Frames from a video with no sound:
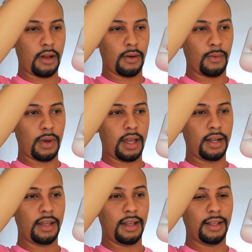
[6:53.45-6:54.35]
Oh,
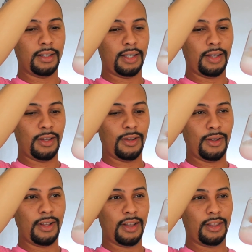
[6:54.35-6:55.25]
1,
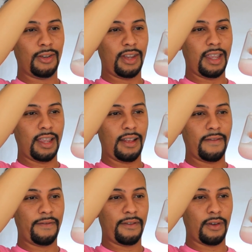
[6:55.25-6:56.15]
2, 3,
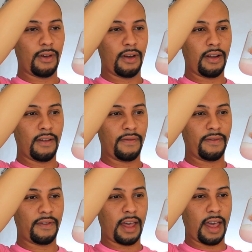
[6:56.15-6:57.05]
4,
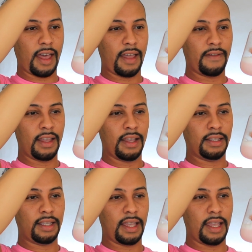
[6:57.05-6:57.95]
5,
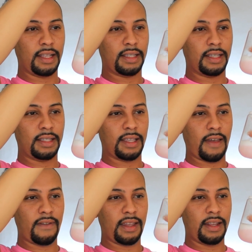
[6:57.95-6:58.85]
6,
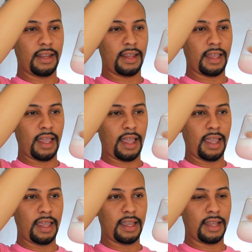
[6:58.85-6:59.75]
7,
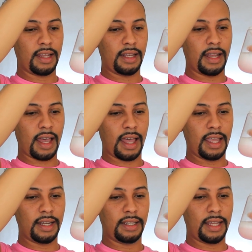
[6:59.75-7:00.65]
8,
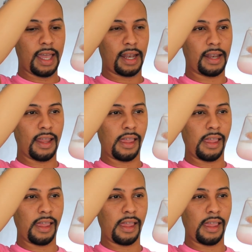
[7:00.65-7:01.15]
9, 10.